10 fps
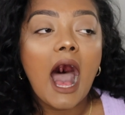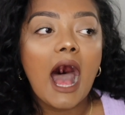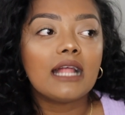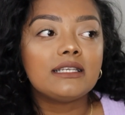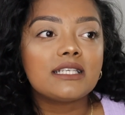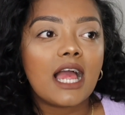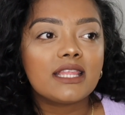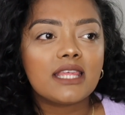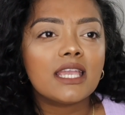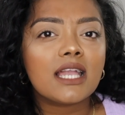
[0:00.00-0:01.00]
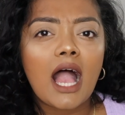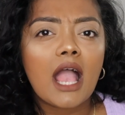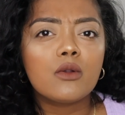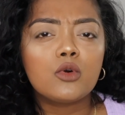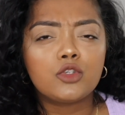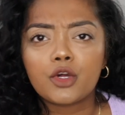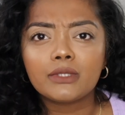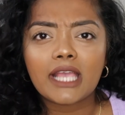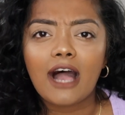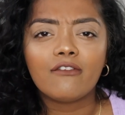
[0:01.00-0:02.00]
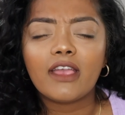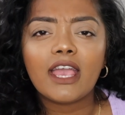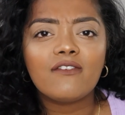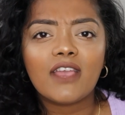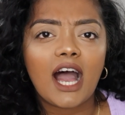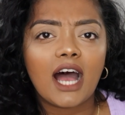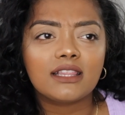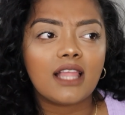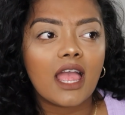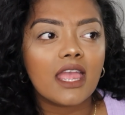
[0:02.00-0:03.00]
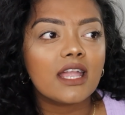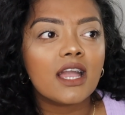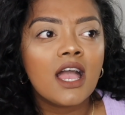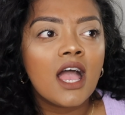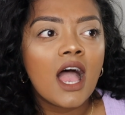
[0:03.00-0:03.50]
And I think I could only have it if it had like